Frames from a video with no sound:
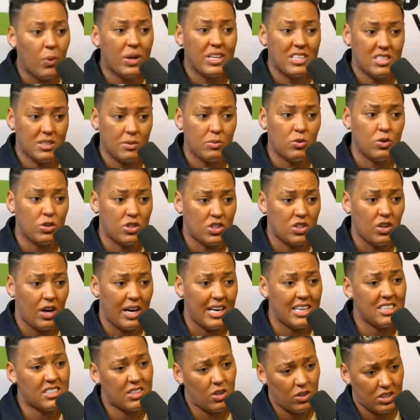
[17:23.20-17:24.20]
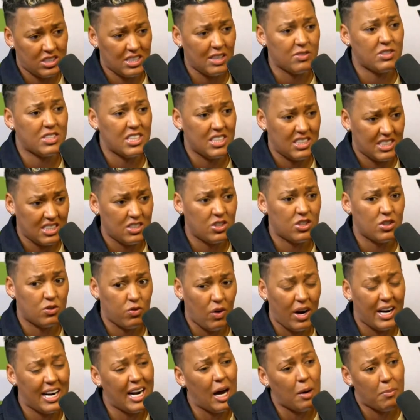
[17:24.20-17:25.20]
in some good signings. Kulusevski's injured
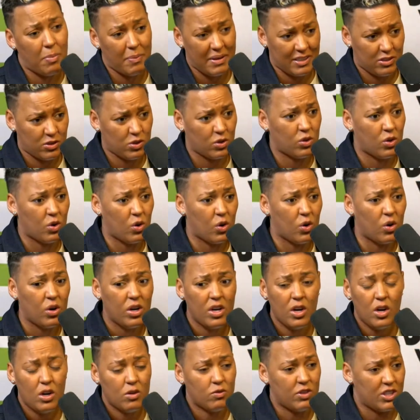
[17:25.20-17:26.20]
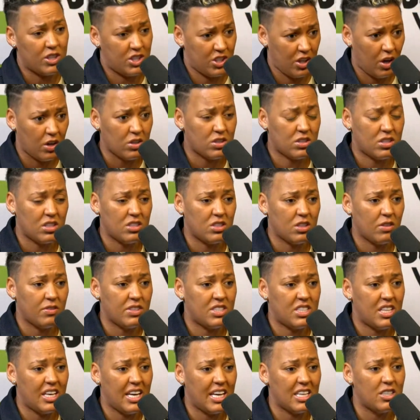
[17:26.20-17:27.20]
right now. Bentancur, Richarlison's
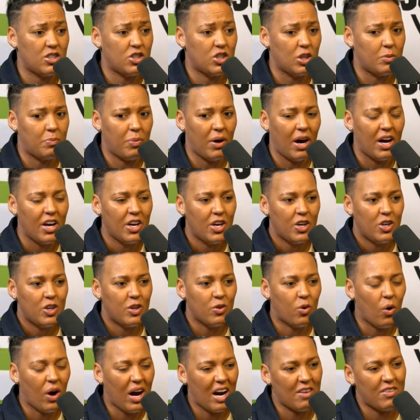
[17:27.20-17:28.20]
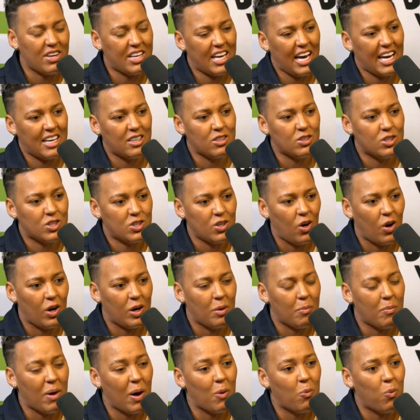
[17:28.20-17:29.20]
obviously injured. But you've got Harry Kane and Son.
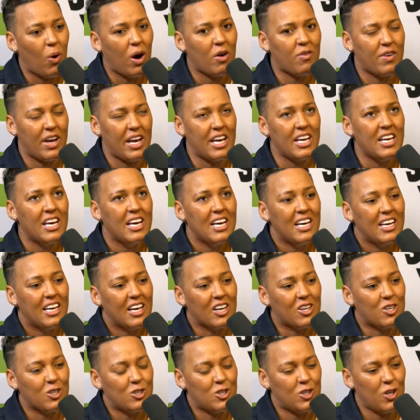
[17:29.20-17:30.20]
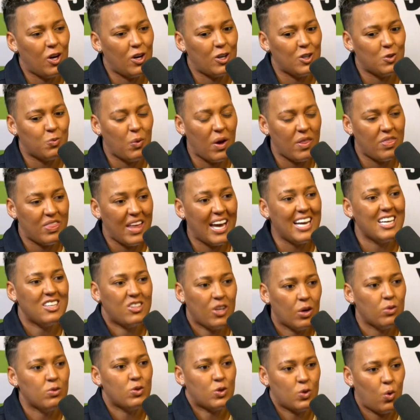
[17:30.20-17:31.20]
And my worry and concern is when they
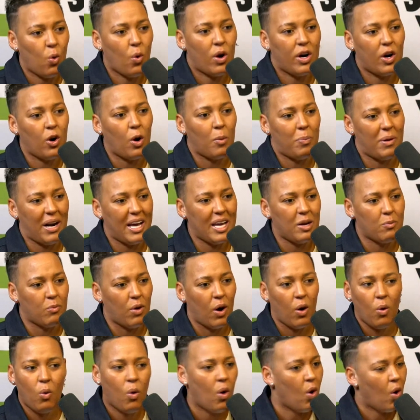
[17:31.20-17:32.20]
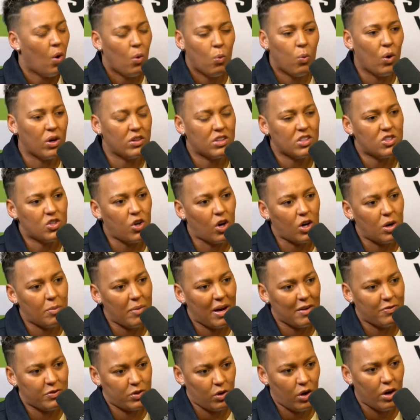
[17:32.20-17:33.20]
don't score and they're not playing well, what the Tottenham
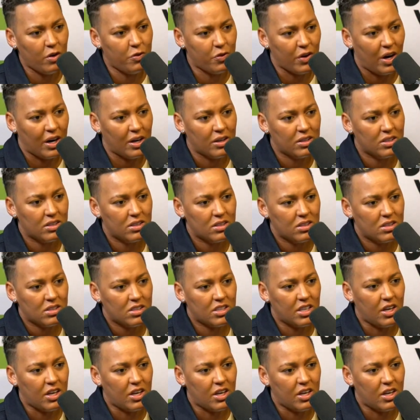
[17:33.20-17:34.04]
have to offer. You